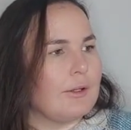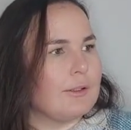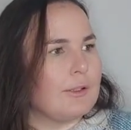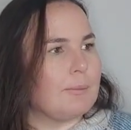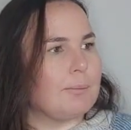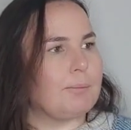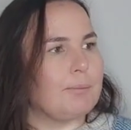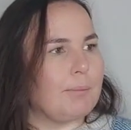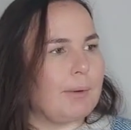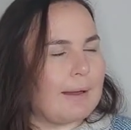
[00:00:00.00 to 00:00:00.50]

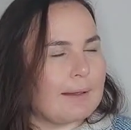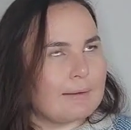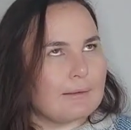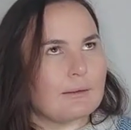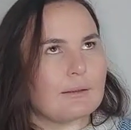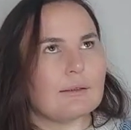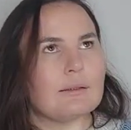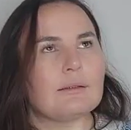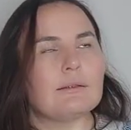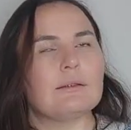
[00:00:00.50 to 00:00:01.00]
The
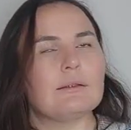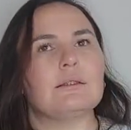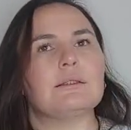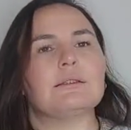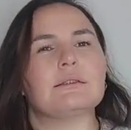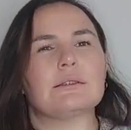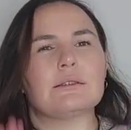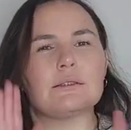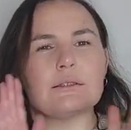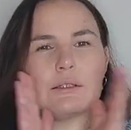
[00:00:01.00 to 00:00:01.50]
pattern
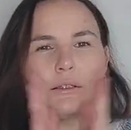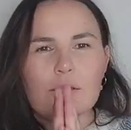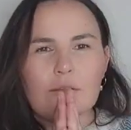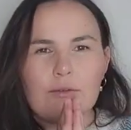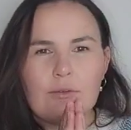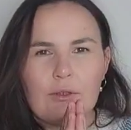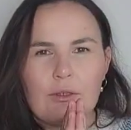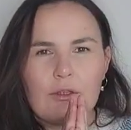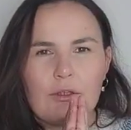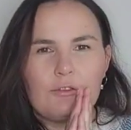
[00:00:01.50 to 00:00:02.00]
is the Tree
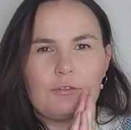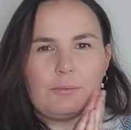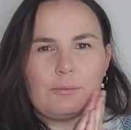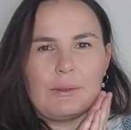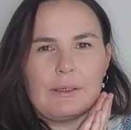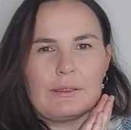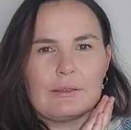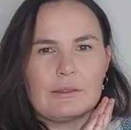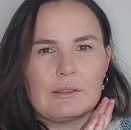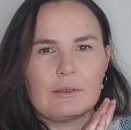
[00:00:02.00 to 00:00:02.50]
of Life
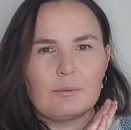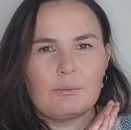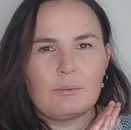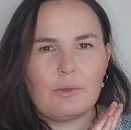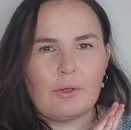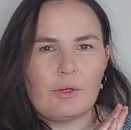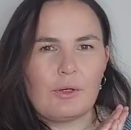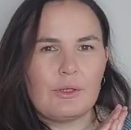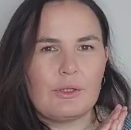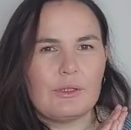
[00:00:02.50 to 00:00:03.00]
pattern
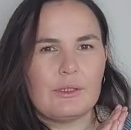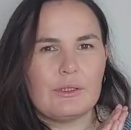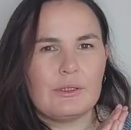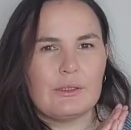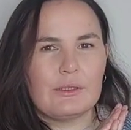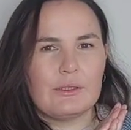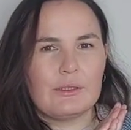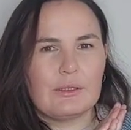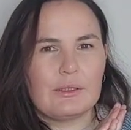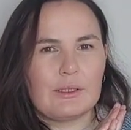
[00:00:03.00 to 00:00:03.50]
by
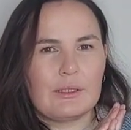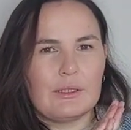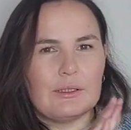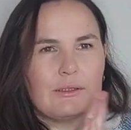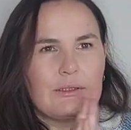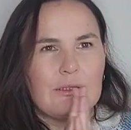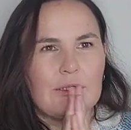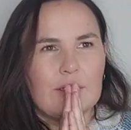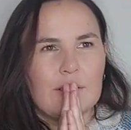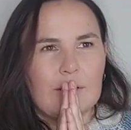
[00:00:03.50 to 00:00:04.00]
the
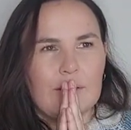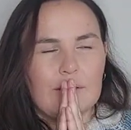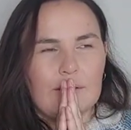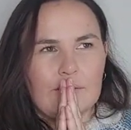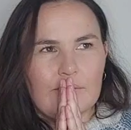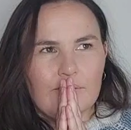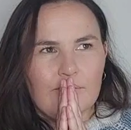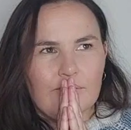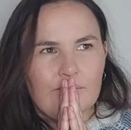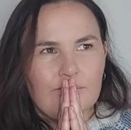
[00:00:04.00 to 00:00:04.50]
Crazy
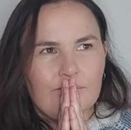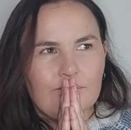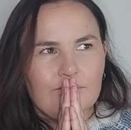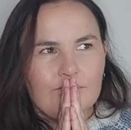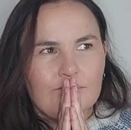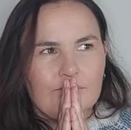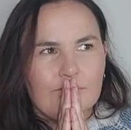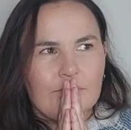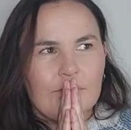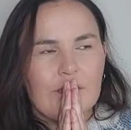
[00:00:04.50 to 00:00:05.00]

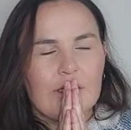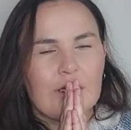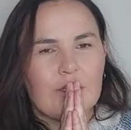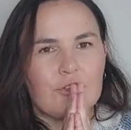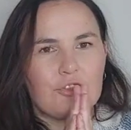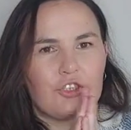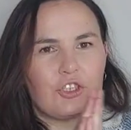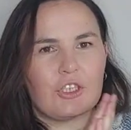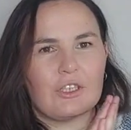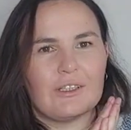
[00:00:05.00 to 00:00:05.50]

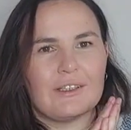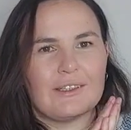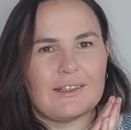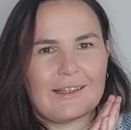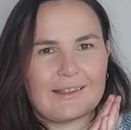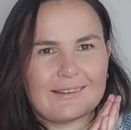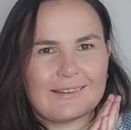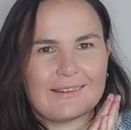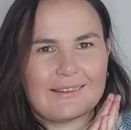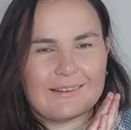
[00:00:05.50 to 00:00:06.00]
Crochet
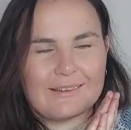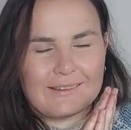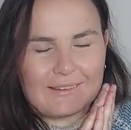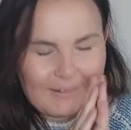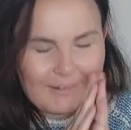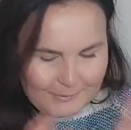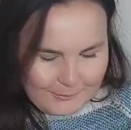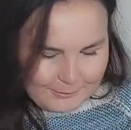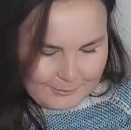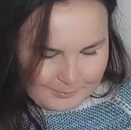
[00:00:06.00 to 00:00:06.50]
Cat
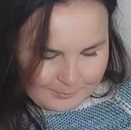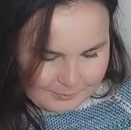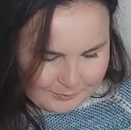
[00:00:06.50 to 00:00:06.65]
Lady.